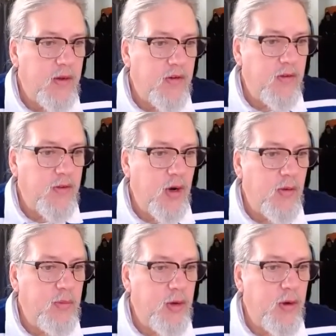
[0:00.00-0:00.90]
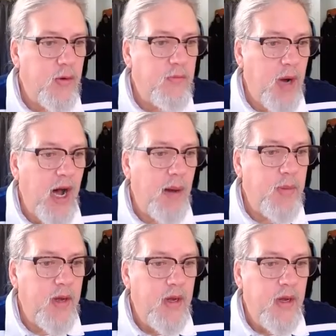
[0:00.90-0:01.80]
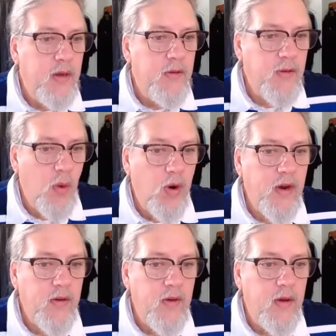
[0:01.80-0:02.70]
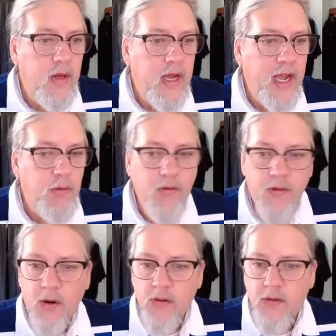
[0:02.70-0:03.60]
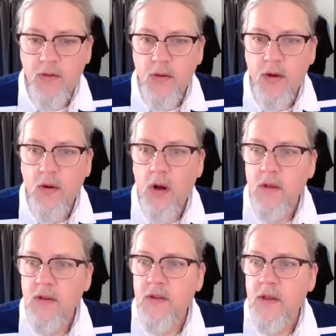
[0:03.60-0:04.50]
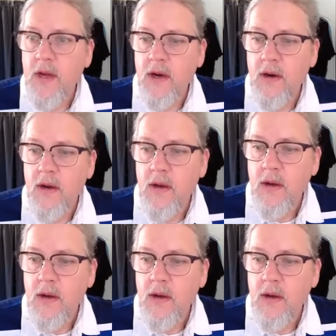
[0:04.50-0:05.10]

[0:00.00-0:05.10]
There's insert, remove, pop, sort, and reverse are all listed there.